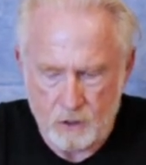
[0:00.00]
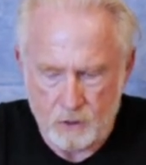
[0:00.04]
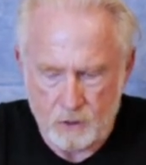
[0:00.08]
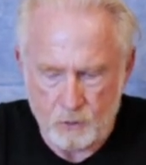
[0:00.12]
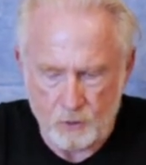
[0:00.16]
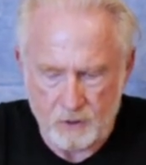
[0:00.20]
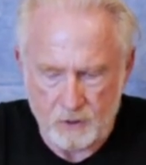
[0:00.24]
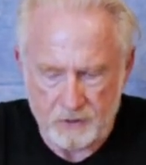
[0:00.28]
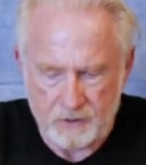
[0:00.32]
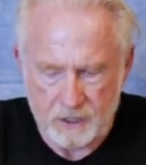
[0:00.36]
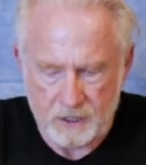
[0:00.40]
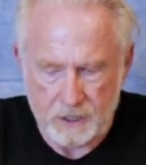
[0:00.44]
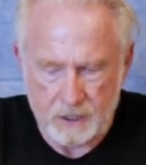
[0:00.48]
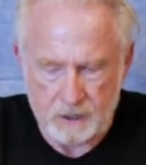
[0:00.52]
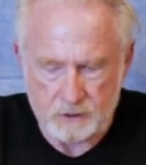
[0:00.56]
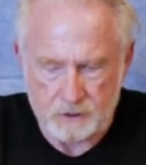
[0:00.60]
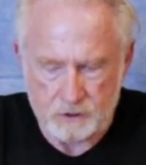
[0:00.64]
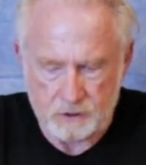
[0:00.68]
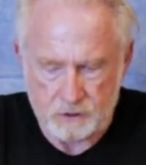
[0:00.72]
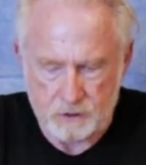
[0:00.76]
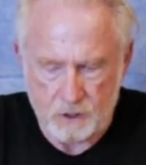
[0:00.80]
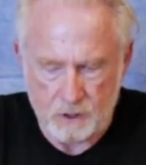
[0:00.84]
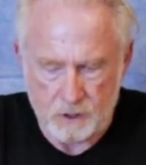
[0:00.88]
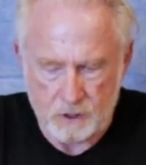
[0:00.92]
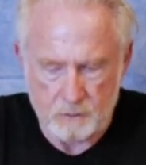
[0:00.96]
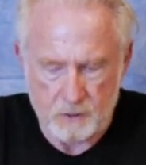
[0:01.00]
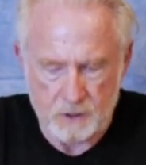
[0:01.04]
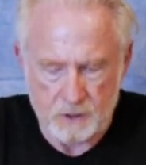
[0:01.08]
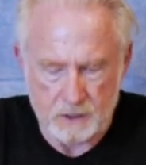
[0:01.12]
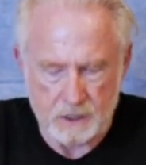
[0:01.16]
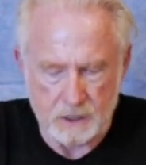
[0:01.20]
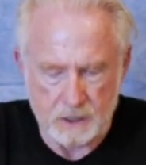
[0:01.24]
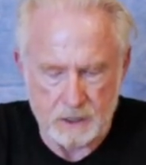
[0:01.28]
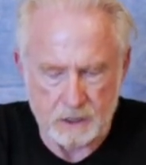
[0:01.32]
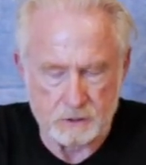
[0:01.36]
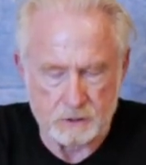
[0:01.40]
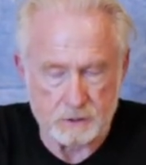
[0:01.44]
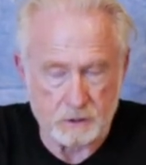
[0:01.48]
where the hinge is going to be. The
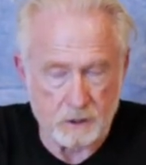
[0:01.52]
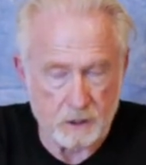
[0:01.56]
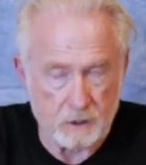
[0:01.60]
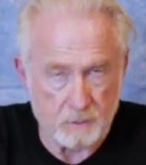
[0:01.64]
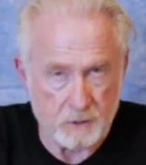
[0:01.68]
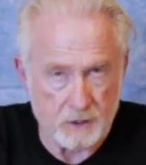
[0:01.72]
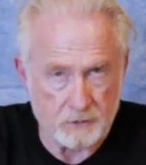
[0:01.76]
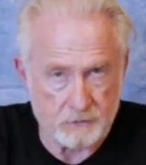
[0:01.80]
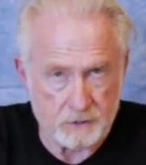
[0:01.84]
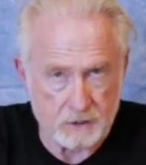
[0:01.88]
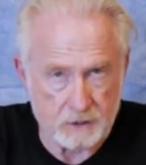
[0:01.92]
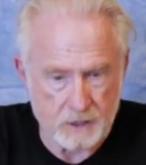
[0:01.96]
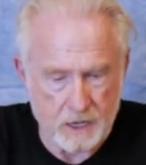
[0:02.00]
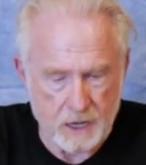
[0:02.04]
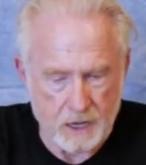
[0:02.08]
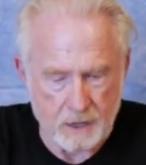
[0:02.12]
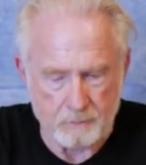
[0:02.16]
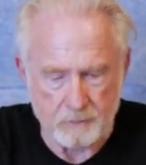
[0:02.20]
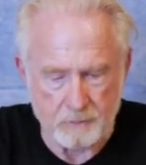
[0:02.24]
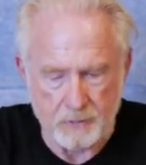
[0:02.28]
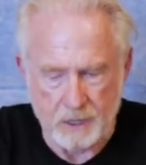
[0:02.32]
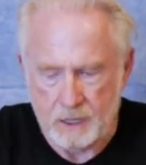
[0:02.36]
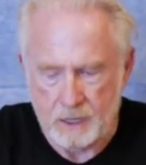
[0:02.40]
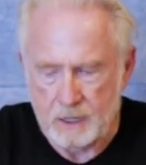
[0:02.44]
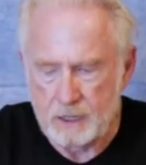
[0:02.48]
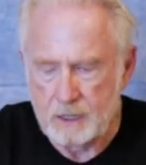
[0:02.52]
hinge is going to be at the top.